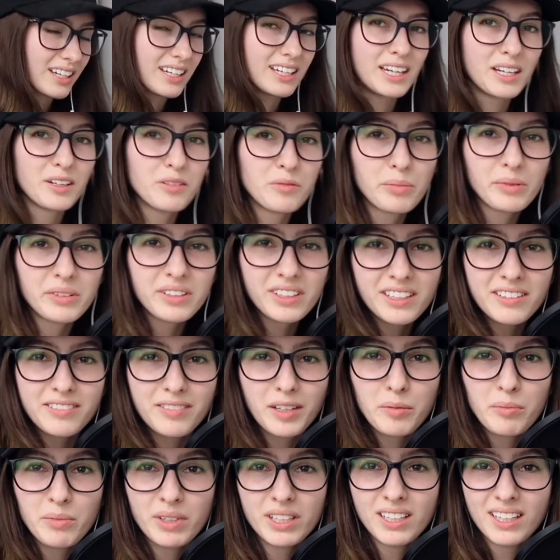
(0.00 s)
Can't believe
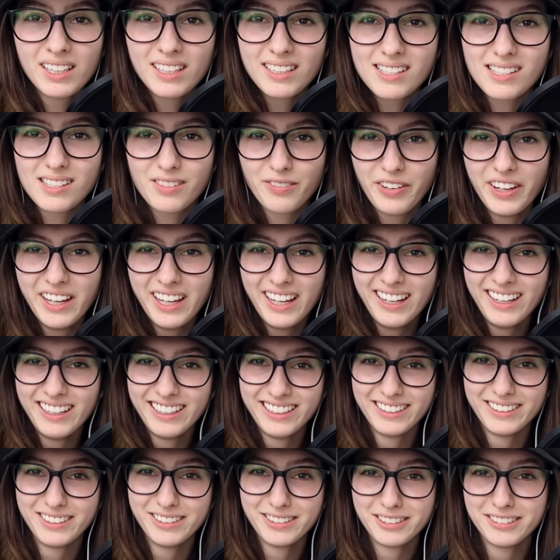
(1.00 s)
I'm in his
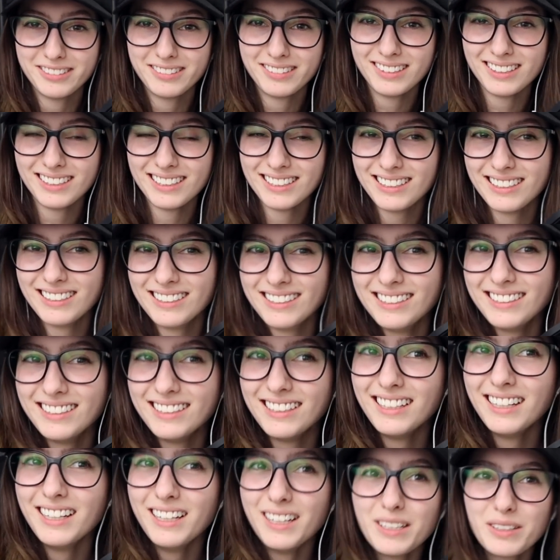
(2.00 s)
video.
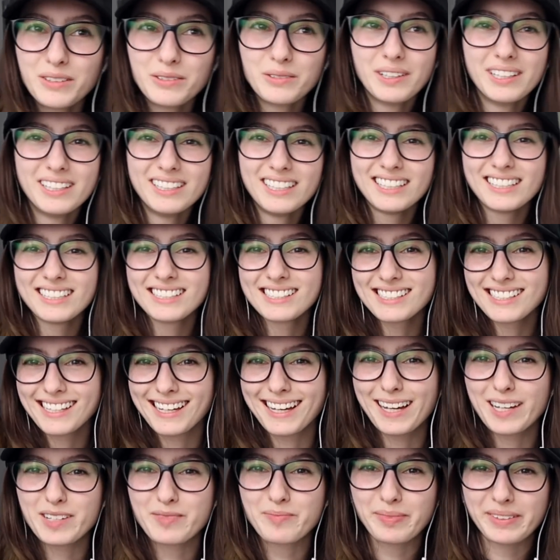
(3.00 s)
What is
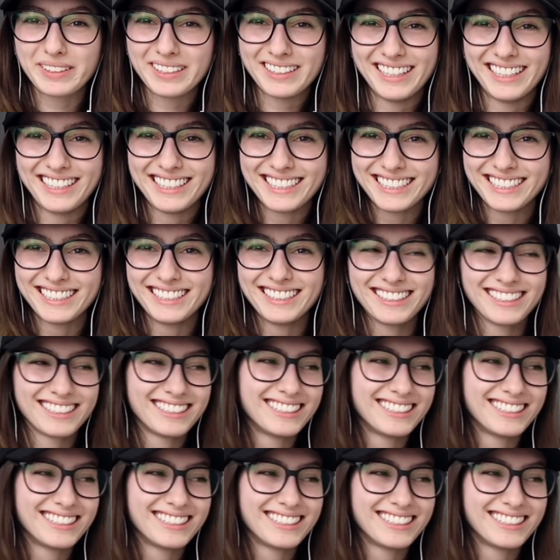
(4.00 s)
happening?